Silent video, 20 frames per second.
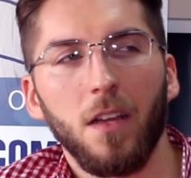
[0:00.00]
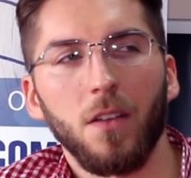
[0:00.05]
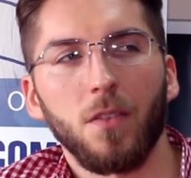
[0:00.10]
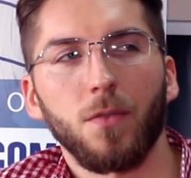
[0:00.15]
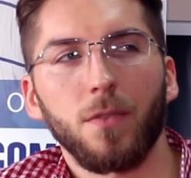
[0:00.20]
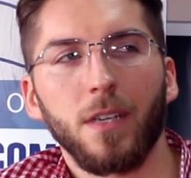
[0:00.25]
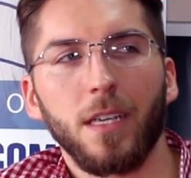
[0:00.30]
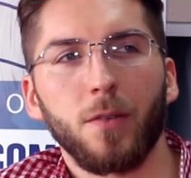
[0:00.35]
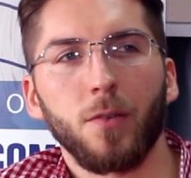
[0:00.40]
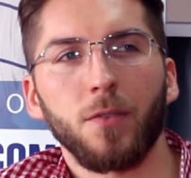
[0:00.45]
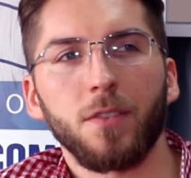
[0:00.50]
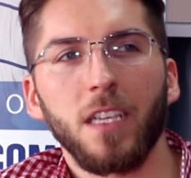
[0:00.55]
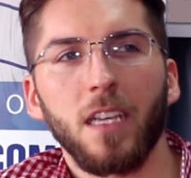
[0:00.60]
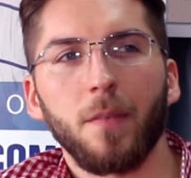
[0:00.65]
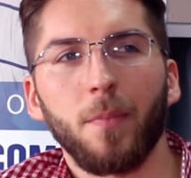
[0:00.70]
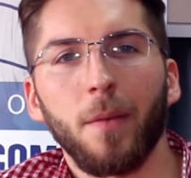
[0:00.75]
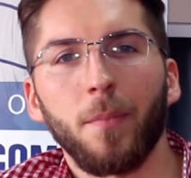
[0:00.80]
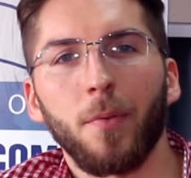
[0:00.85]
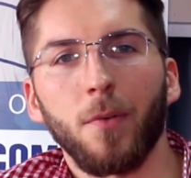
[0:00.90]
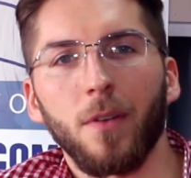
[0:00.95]
to recruiting
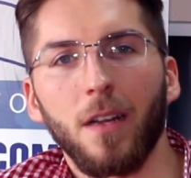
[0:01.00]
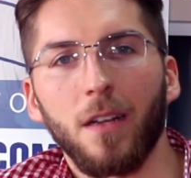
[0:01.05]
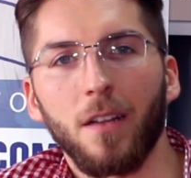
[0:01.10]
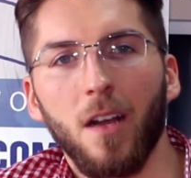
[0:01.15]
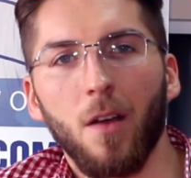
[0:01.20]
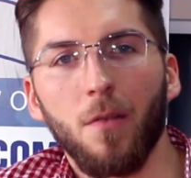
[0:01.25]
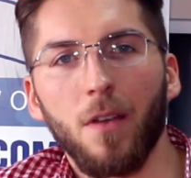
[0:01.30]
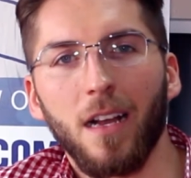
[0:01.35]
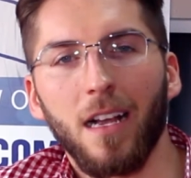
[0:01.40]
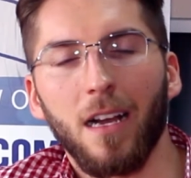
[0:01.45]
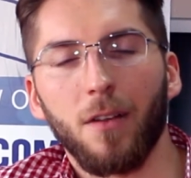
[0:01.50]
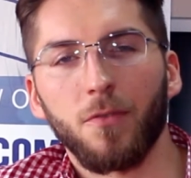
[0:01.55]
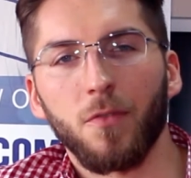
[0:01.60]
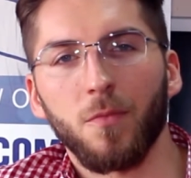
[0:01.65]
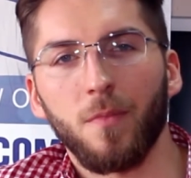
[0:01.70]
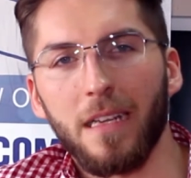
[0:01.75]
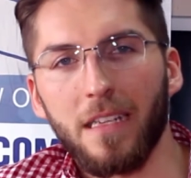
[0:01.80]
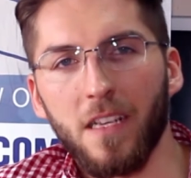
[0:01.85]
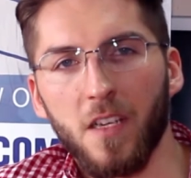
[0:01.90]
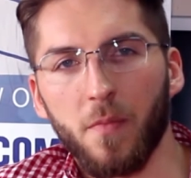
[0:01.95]
people and knowing how to
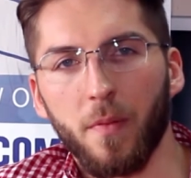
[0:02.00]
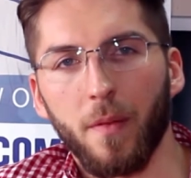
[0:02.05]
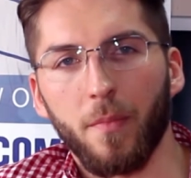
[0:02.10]
manage